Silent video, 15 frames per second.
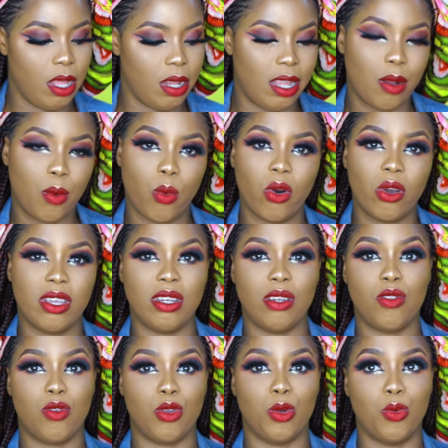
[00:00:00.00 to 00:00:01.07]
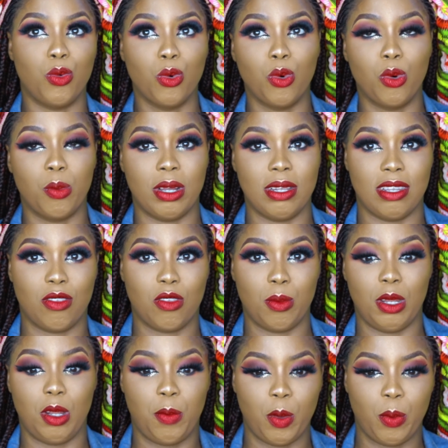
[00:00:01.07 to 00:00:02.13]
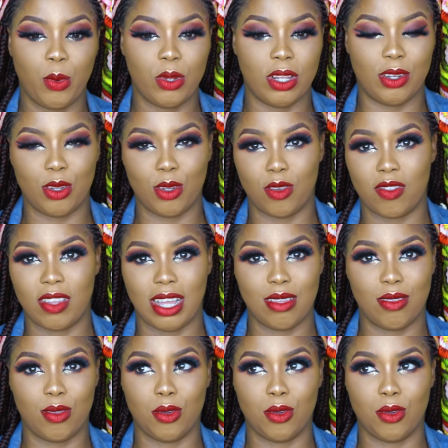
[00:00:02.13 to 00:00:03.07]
like walking into a room and there's so many people and all of that.